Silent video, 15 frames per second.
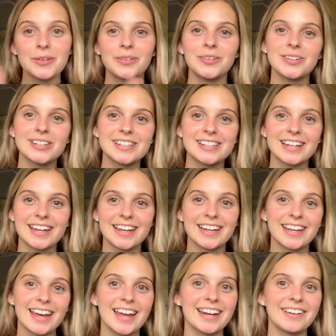we'll see
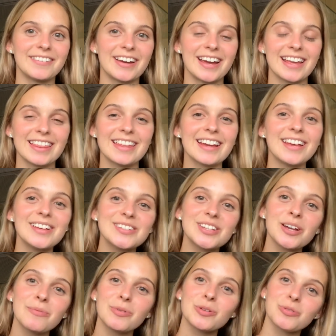anyway thank you so
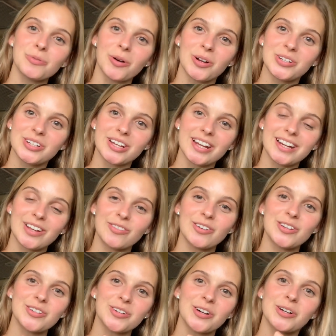much for watching if you
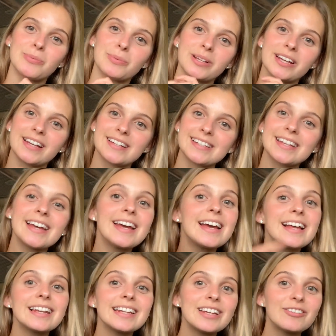enjoyed please
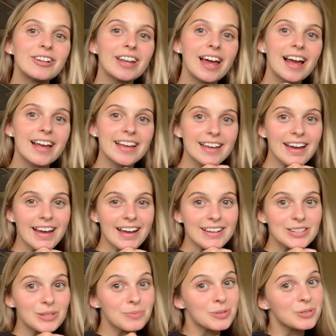leave a like
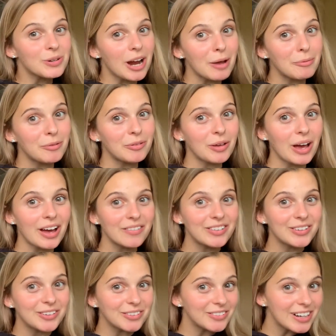and subscribe if you haven't
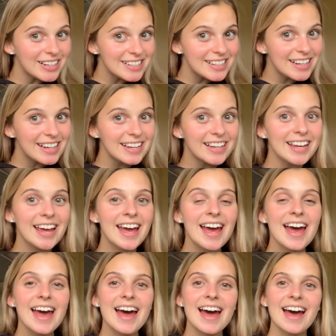already
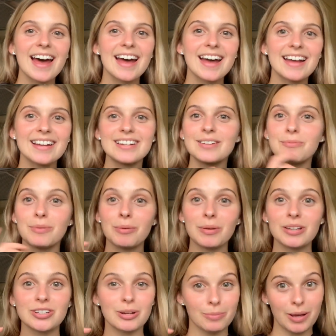and maybe
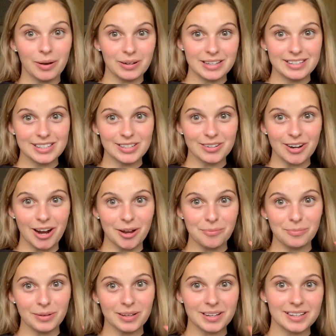check me out on
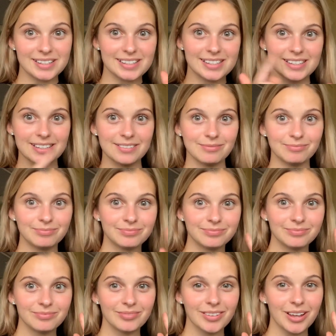Instagram because
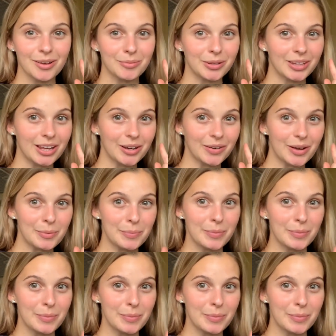I'm on there quite a